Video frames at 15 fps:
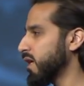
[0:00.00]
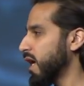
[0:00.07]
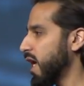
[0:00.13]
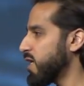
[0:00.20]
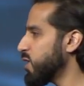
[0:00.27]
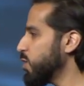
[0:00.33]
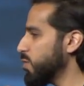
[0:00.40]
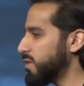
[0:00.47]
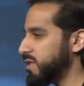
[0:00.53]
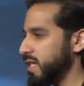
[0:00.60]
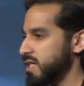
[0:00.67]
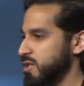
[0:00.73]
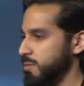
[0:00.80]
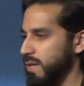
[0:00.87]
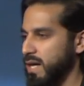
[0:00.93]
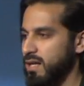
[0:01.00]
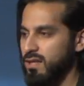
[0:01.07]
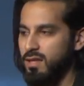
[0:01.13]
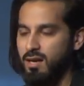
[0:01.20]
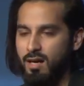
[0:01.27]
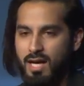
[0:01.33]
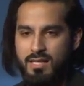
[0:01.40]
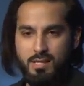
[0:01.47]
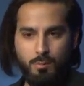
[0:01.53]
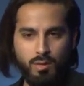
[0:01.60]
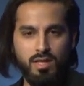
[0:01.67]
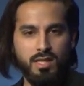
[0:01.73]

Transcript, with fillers: And you would think, subhanAllah, as someone